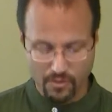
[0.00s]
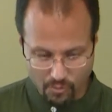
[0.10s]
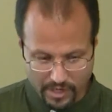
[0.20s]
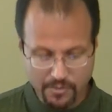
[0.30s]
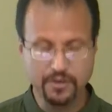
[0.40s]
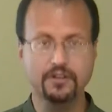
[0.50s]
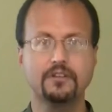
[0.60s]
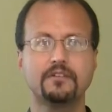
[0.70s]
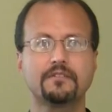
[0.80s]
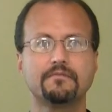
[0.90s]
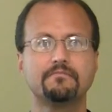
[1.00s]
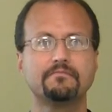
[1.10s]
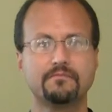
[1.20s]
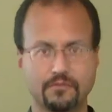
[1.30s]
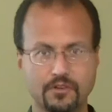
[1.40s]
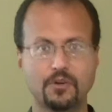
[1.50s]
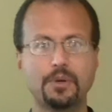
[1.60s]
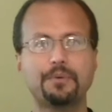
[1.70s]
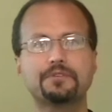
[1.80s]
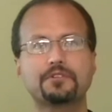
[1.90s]
we will
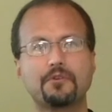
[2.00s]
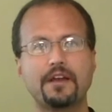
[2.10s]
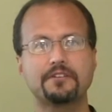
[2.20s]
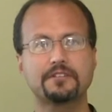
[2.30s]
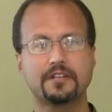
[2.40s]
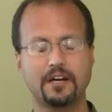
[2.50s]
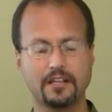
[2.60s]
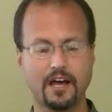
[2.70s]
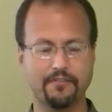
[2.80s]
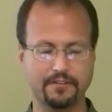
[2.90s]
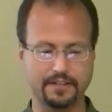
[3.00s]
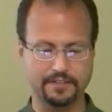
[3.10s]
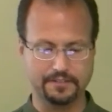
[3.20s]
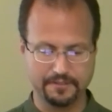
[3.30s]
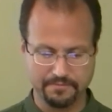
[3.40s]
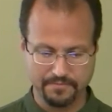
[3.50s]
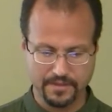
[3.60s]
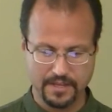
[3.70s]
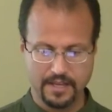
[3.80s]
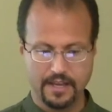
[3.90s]
surrender to Holofernes.
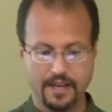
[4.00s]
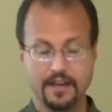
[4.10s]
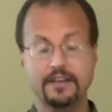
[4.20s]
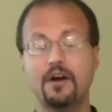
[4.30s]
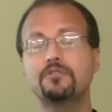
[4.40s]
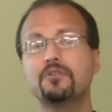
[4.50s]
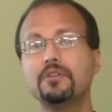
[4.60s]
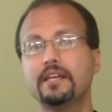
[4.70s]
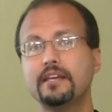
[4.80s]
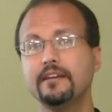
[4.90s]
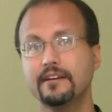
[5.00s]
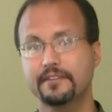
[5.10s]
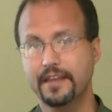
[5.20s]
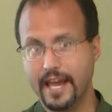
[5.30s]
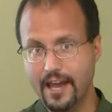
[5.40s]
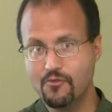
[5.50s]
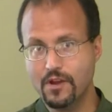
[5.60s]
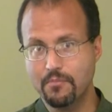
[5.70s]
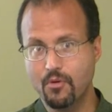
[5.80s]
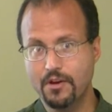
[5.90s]
Now, it's only here, at the
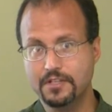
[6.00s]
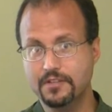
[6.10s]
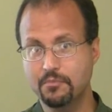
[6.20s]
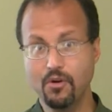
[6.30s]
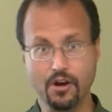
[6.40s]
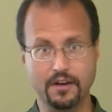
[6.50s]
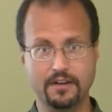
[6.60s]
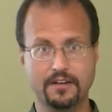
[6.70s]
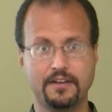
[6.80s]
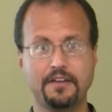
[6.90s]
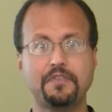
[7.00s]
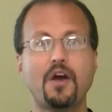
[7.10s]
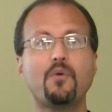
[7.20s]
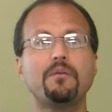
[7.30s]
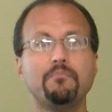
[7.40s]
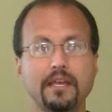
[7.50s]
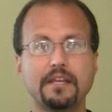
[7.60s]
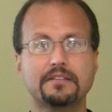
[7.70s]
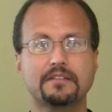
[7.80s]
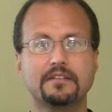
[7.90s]
halfway point of the book, that we
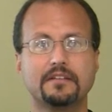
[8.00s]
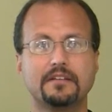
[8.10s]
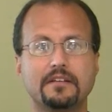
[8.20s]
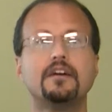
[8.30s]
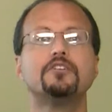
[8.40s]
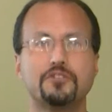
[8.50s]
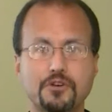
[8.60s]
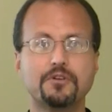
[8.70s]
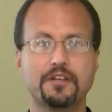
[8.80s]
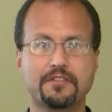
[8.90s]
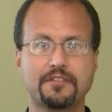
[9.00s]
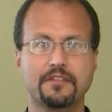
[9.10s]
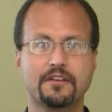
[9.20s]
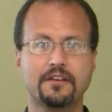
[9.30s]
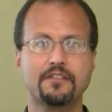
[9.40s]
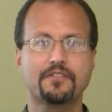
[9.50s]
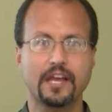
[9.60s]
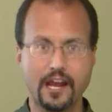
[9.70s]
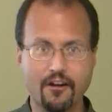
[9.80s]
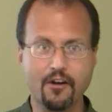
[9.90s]
meet Judith, the
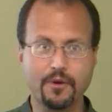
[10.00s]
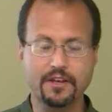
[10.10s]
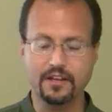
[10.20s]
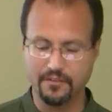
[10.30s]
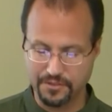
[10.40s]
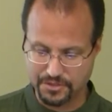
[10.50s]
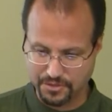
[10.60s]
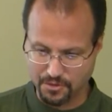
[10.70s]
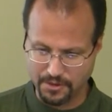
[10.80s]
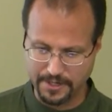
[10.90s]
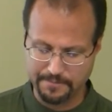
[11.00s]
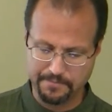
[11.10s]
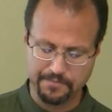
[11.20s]
heroine of the story.